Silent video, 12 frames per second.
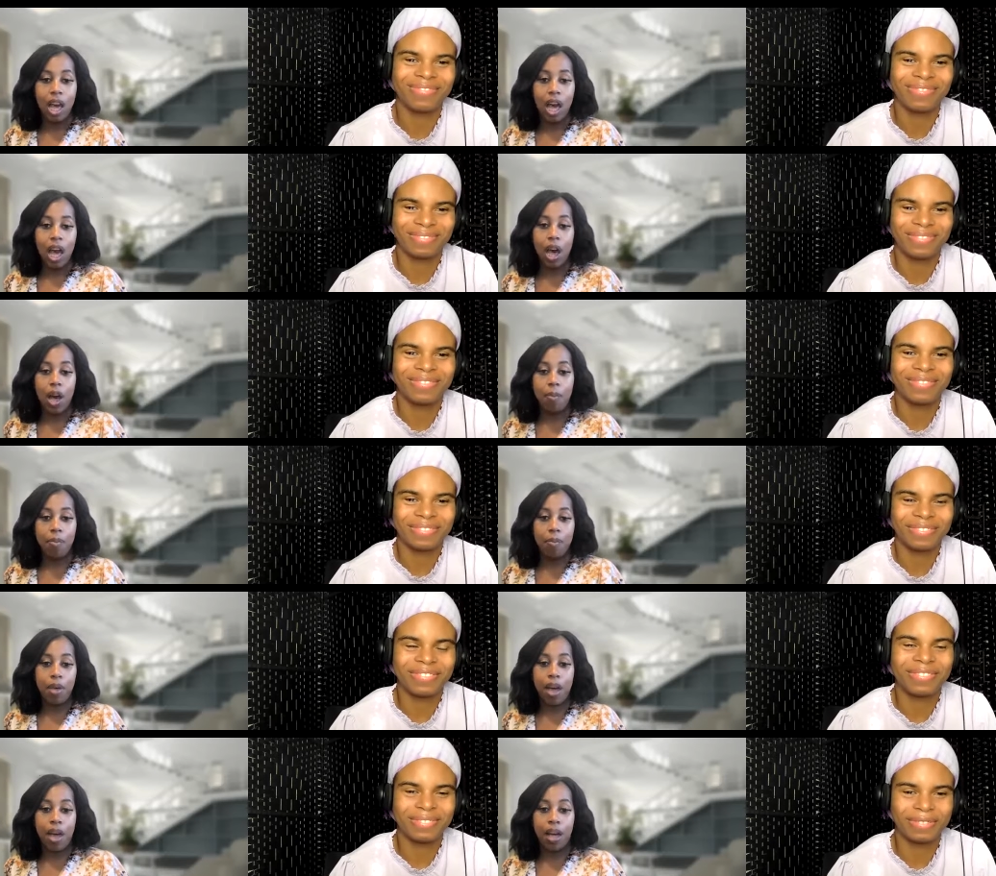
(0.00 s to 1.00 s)
Speaker 1: Um,
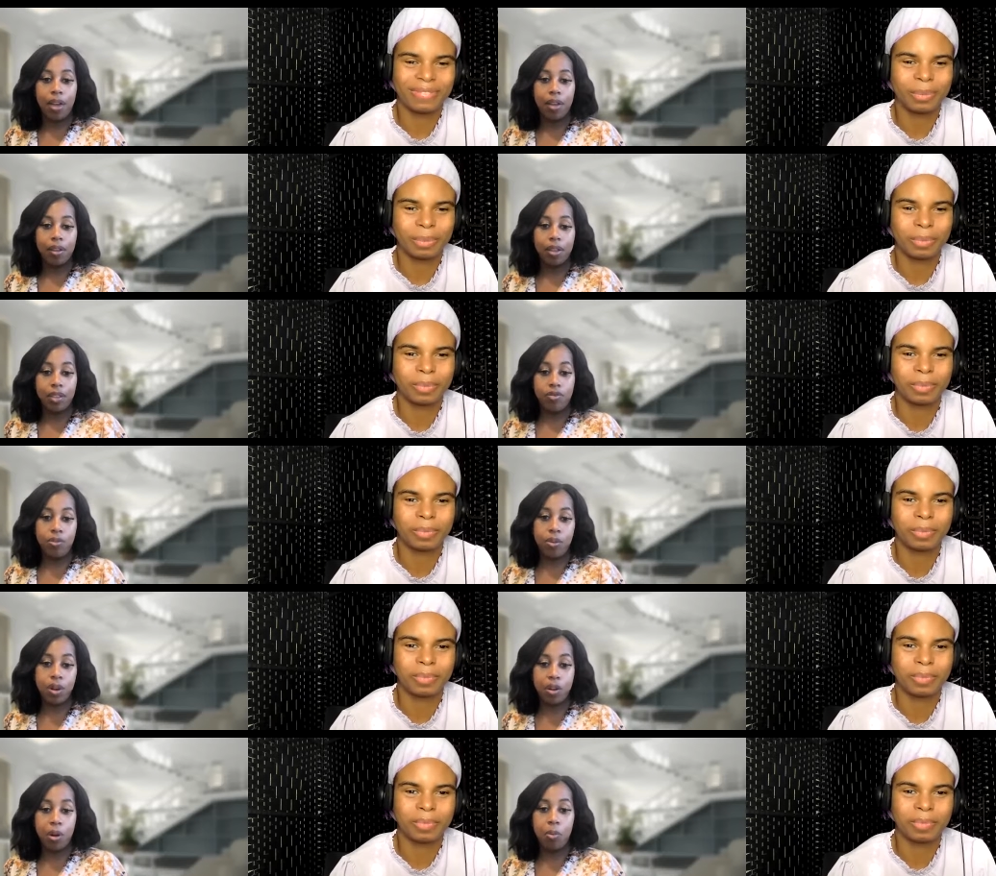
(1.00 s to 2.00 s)
uh, if you
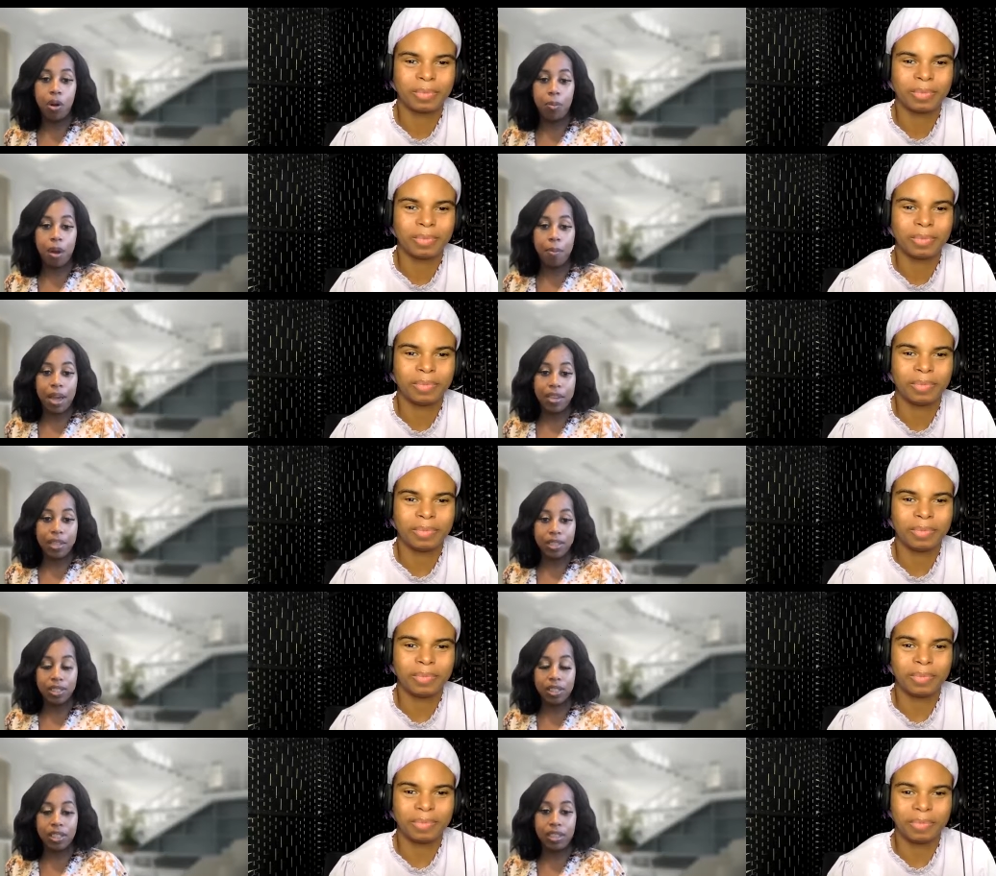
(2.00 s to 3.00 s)
want to know more about my
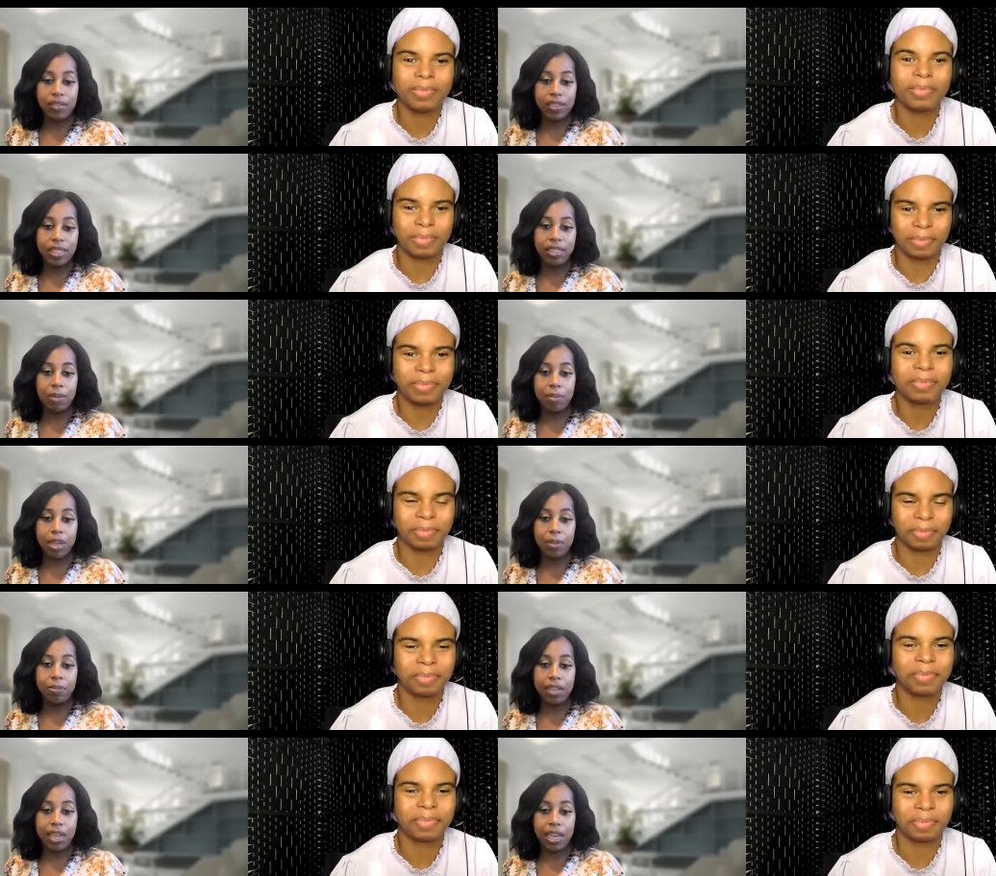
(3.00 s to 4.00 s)
initiative, it's the Money
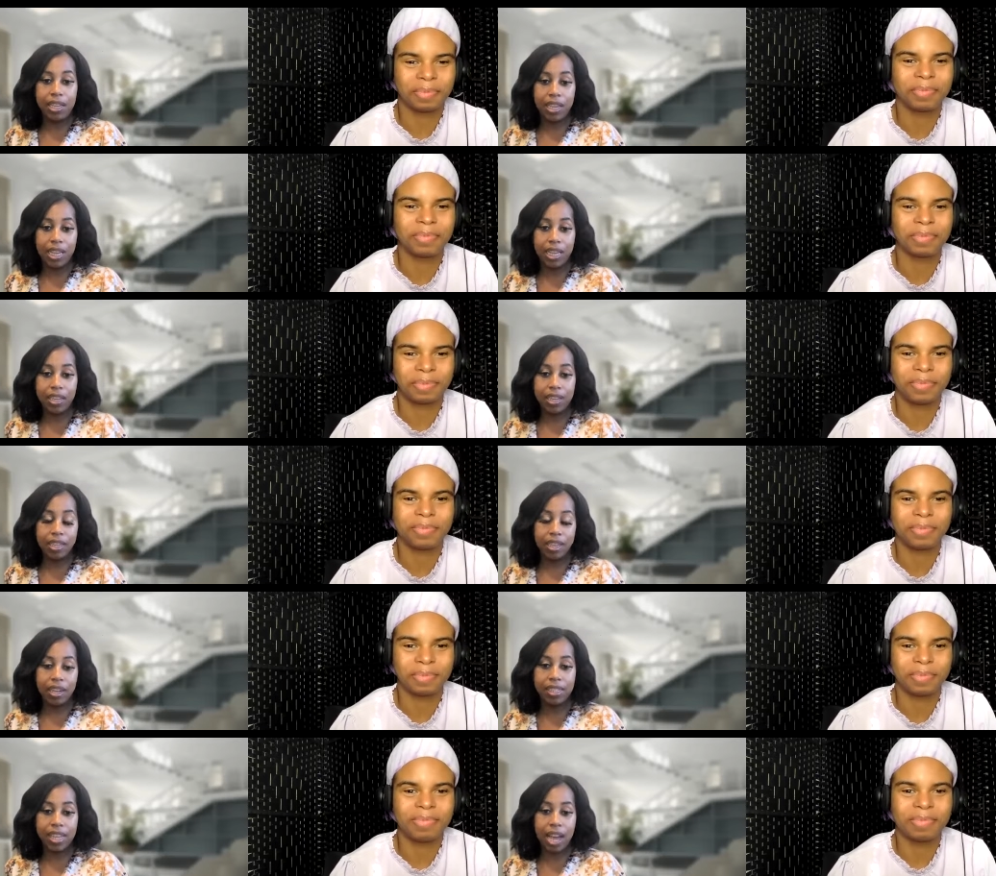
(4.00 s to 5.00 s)
Plan Inc., and
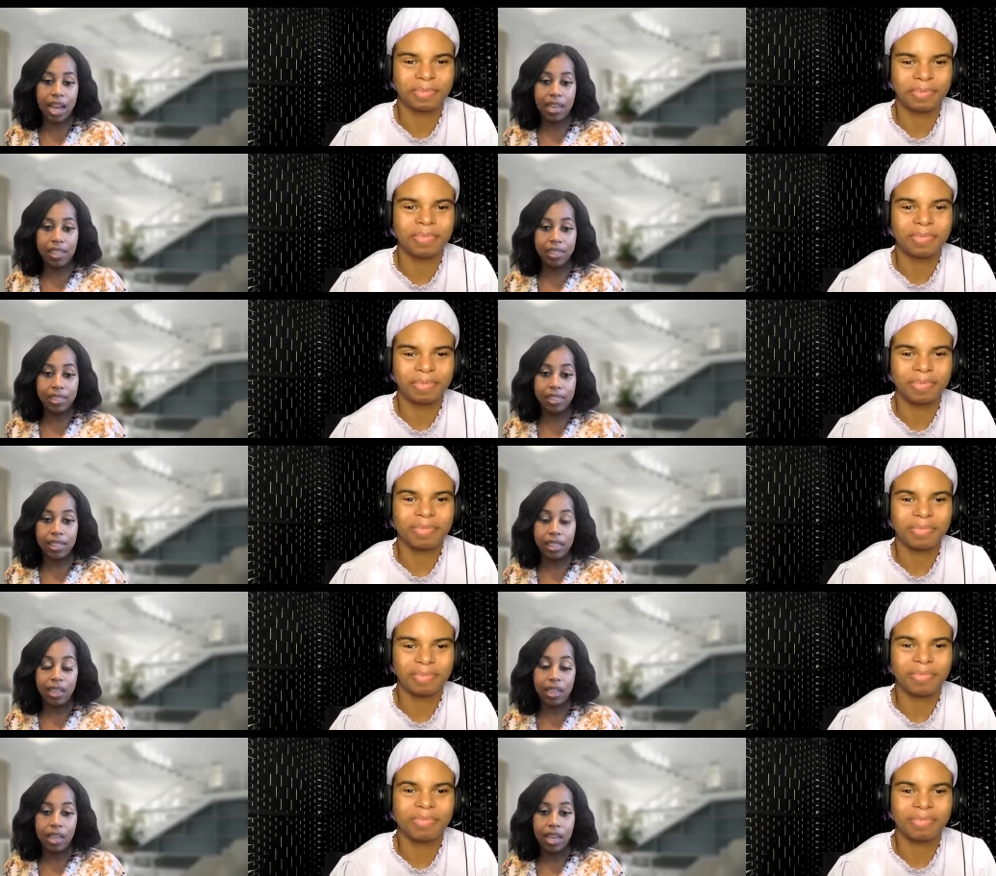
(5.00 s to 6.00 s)
that's I N C.